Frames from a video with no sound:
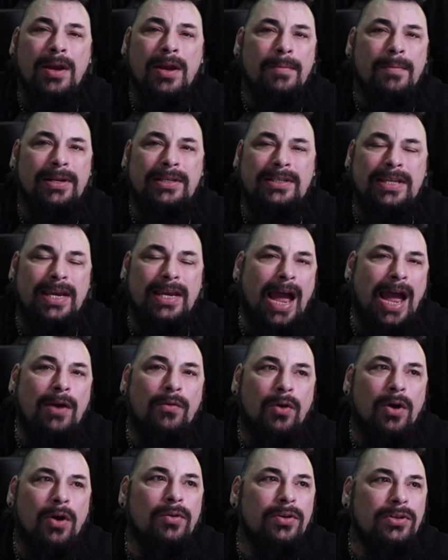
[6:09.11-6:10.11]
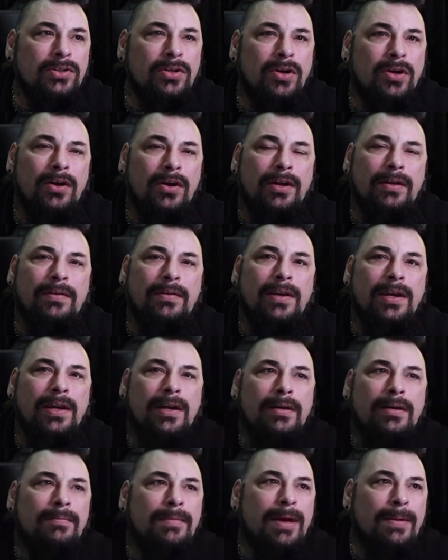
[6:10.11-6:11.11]
but he's like, I wrote a song, and
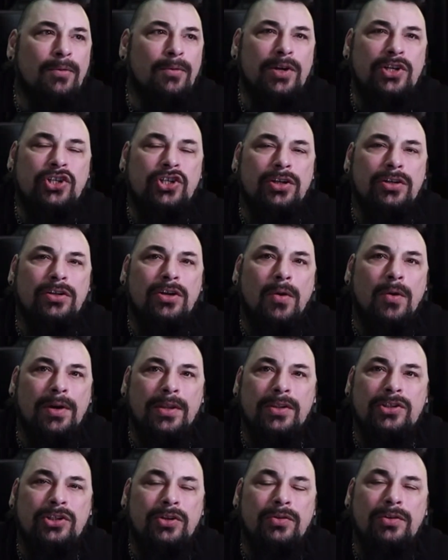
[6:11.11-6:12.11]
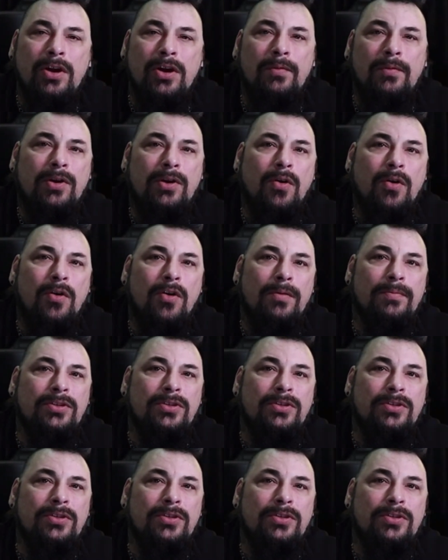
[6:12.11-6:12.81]
maybe we should go into the studio and record them.